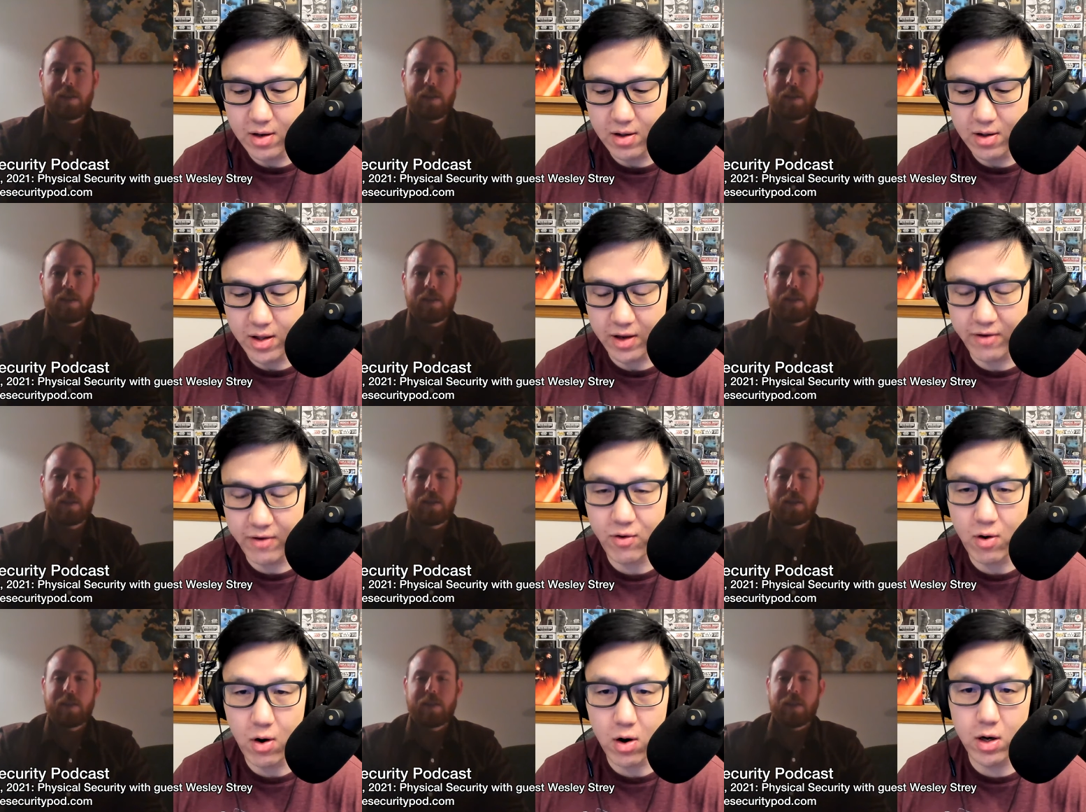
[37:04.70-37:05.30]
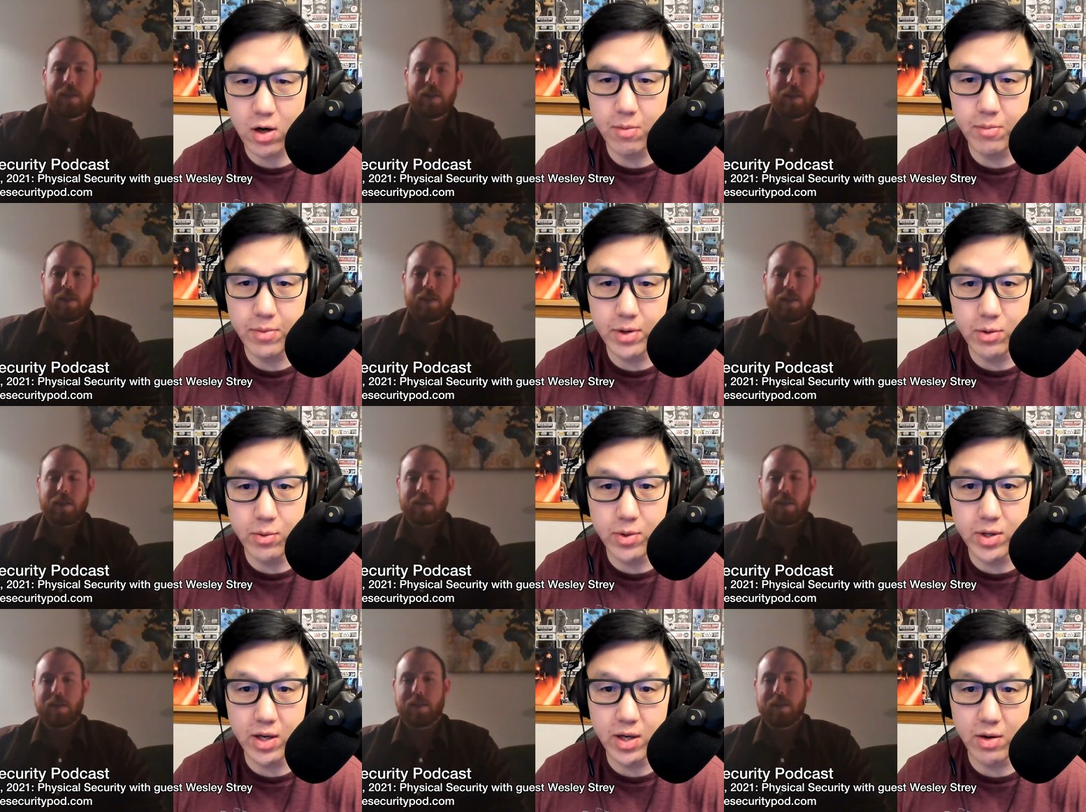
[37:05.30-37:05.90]
Speaker 1: like for our
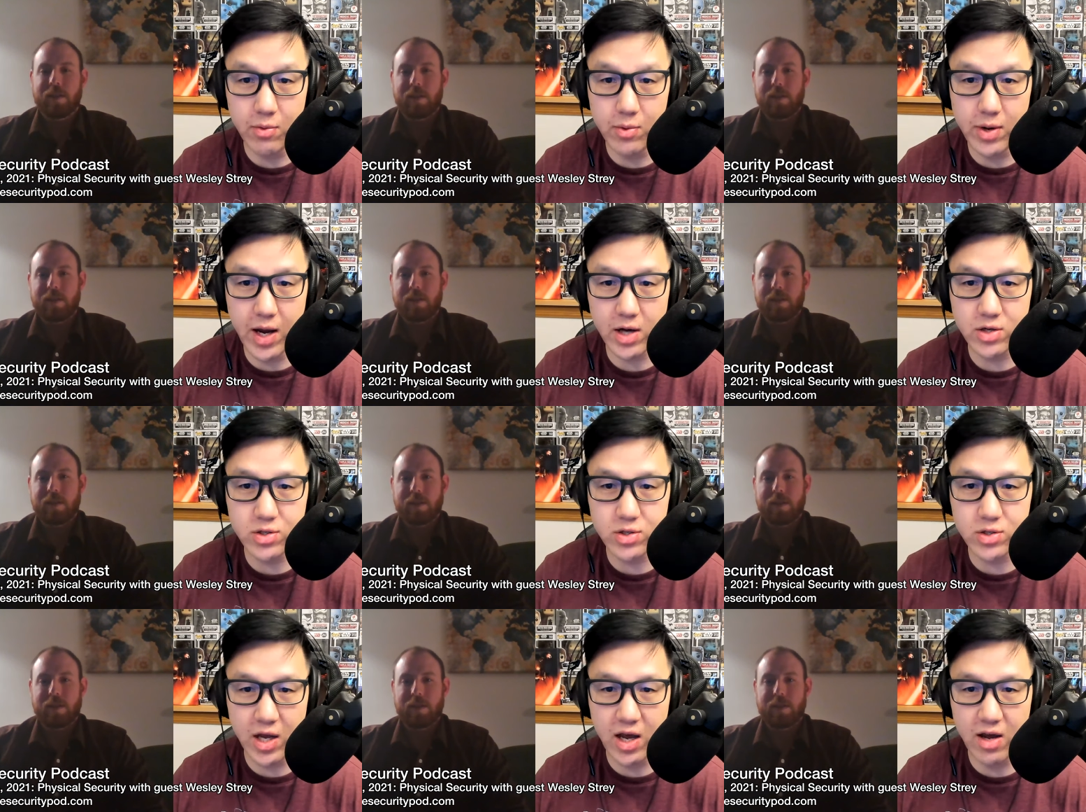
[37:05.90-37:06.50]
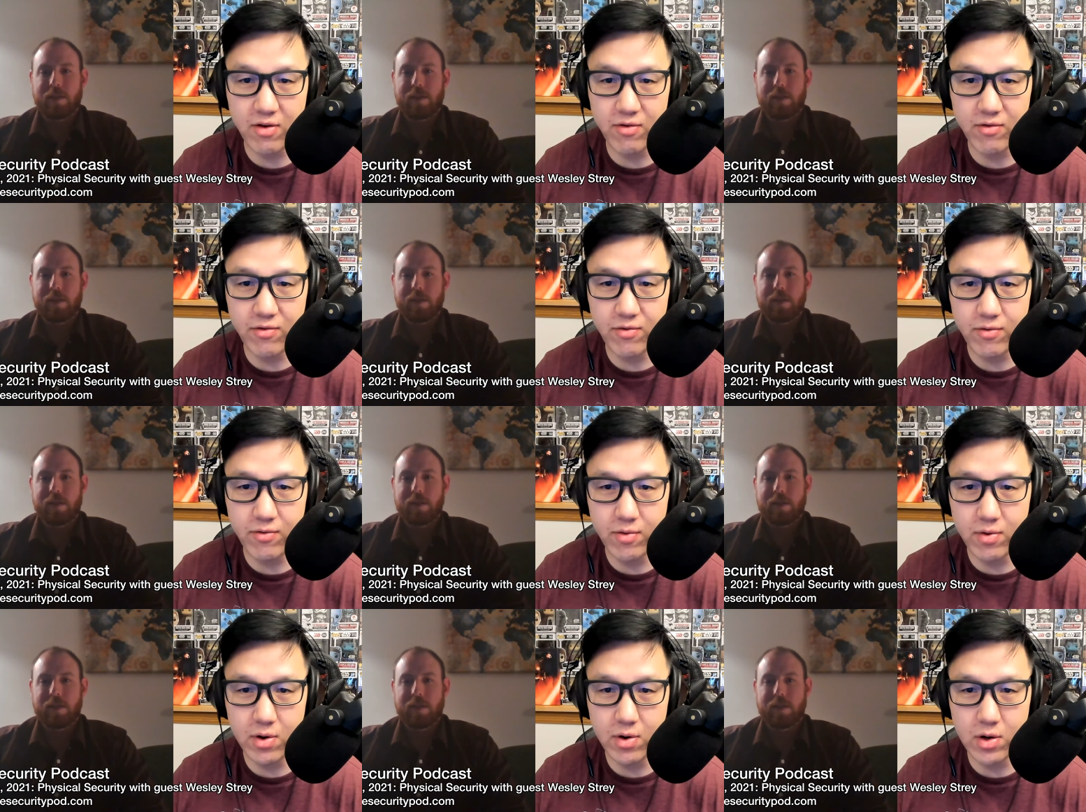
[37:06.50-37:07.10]
company, we we actually have,